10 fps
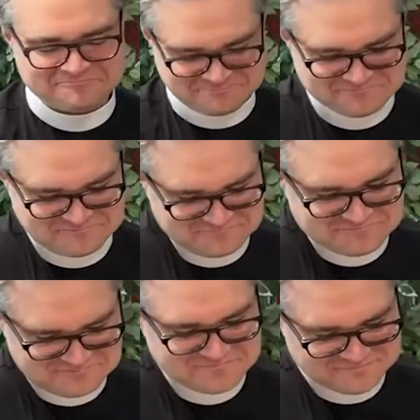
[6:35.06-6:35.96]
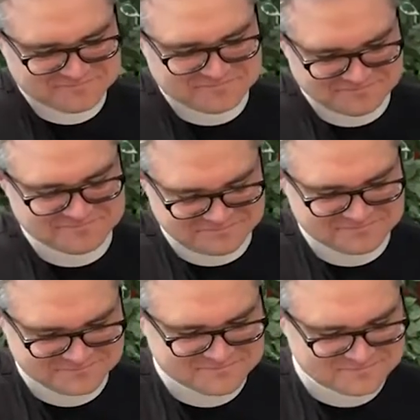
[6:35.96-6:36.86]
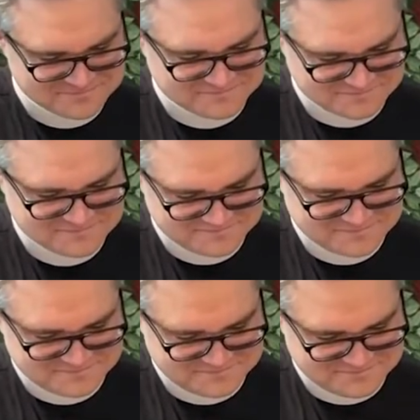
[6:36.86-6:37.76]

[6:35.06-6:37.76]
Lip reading: No words are spoken by the person on screen.